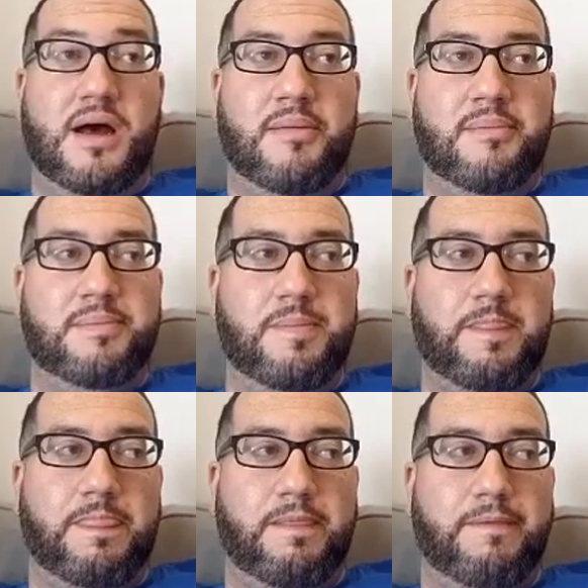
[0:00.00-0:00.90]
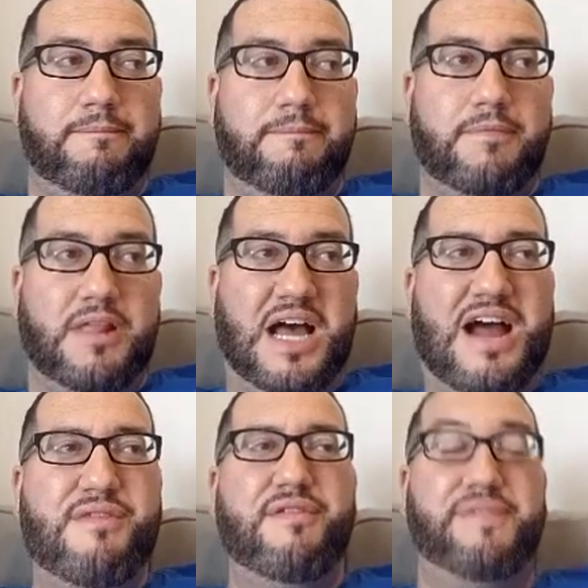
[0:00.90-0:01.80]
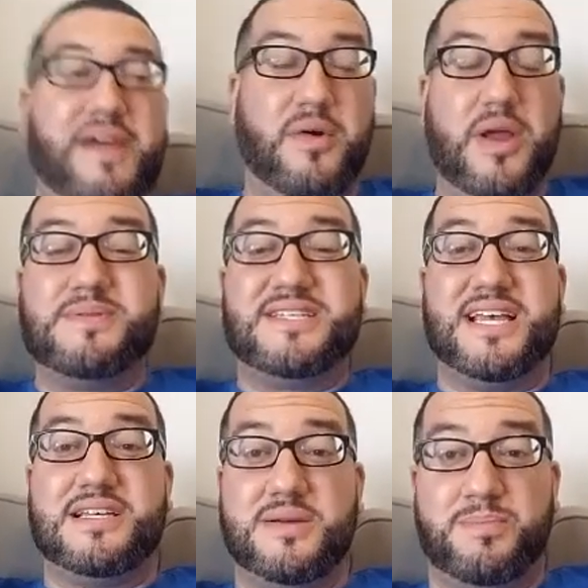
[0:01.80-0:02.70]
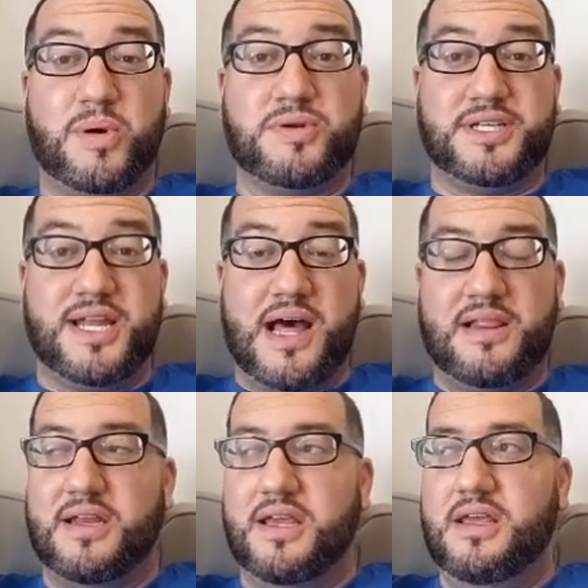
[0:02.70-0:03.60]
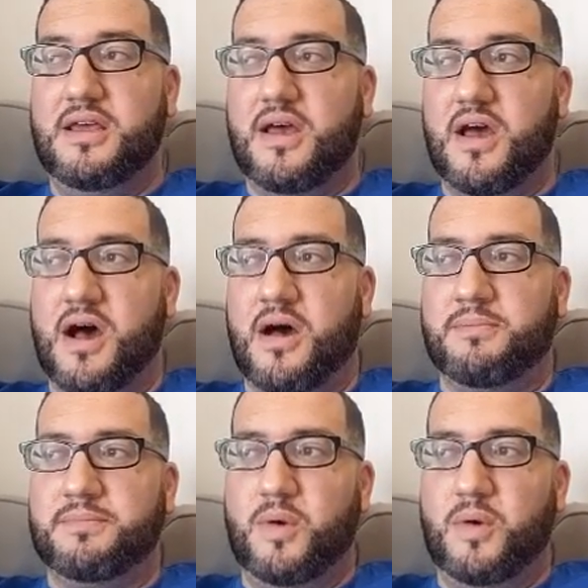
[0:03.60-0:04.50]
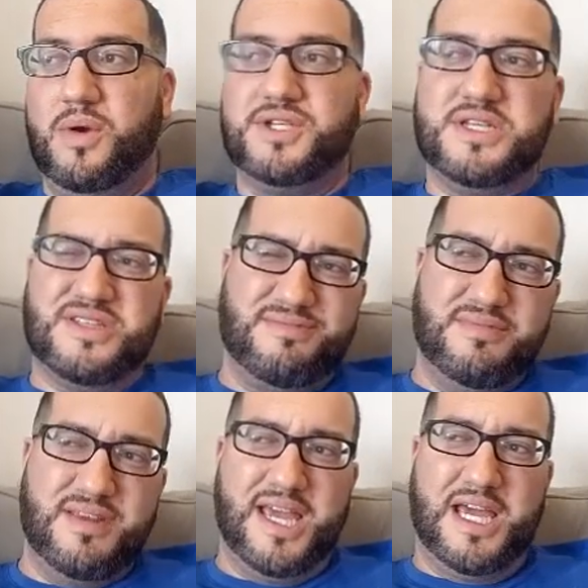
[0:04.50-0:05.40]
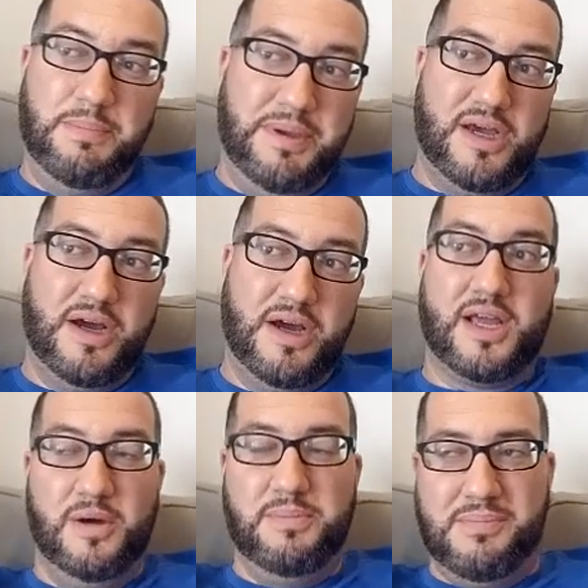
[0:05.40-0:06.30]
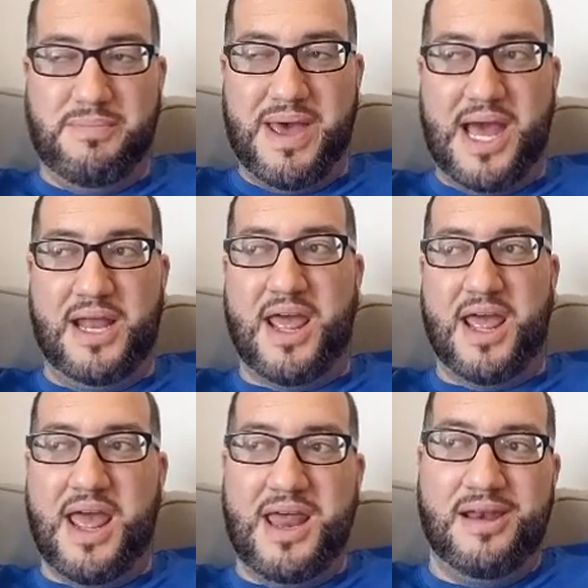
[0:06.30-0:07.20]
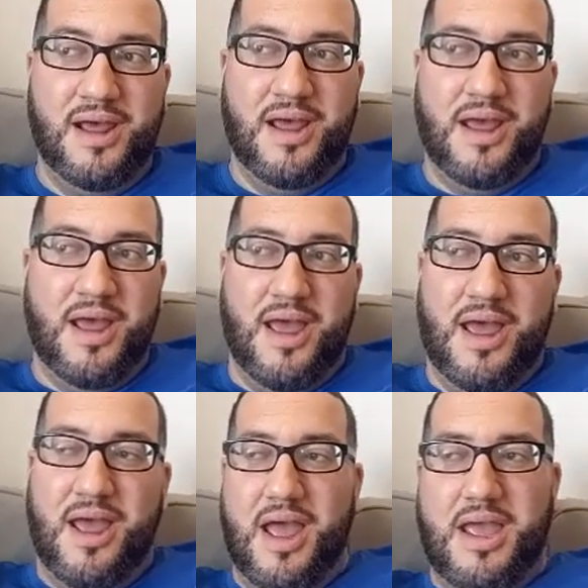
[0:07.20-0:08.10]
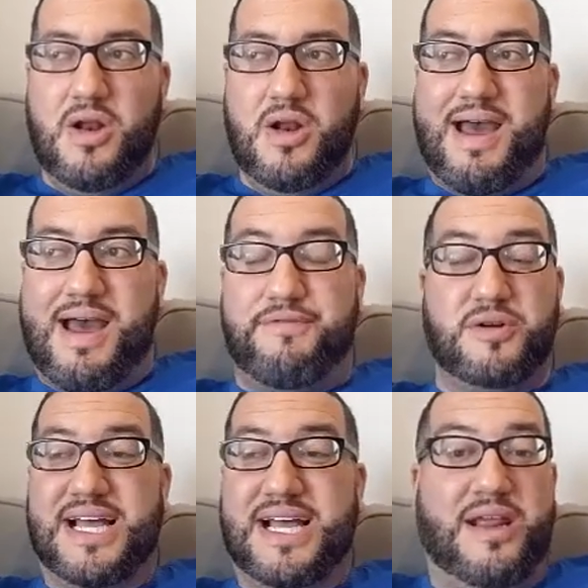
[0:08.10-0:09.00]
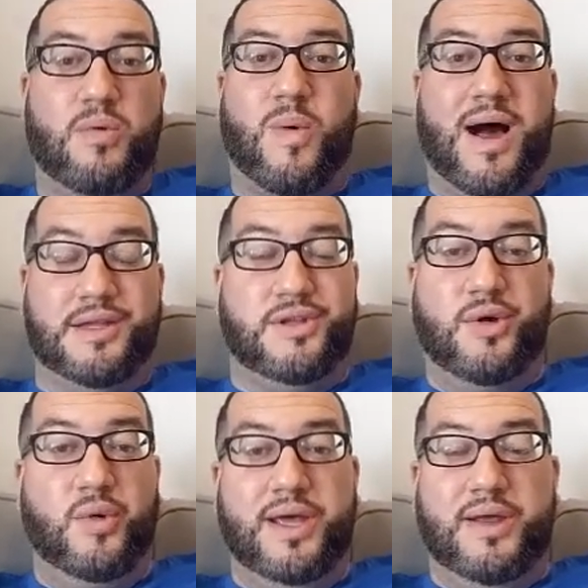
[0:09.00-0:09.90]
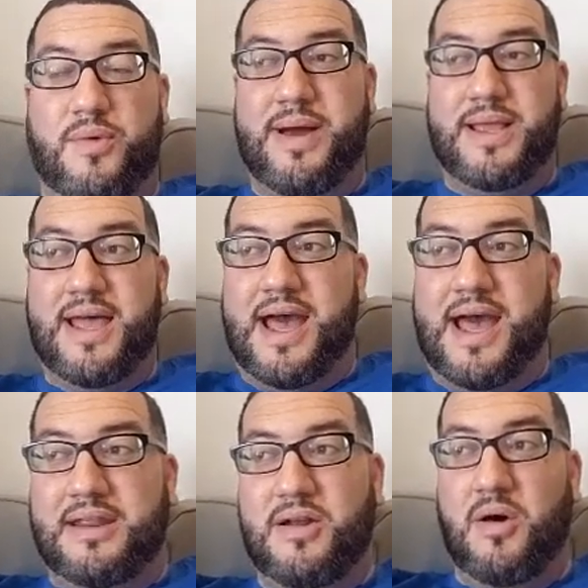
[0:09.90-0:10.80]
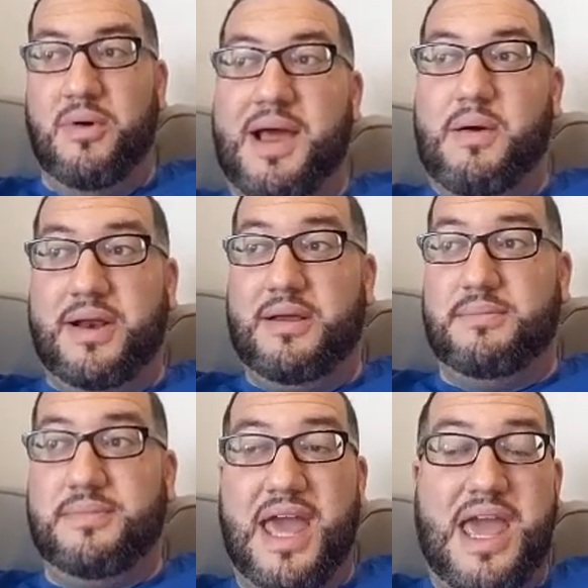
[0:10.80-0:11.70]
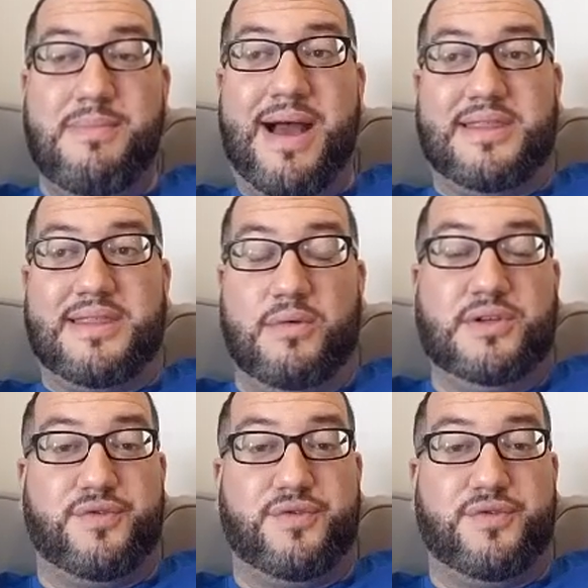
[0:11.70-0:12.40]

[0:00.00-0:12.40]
I have a very obsessive personality, which is, it could be good, it could be bad. And at first I didn't want to do it when my dad, when it came out that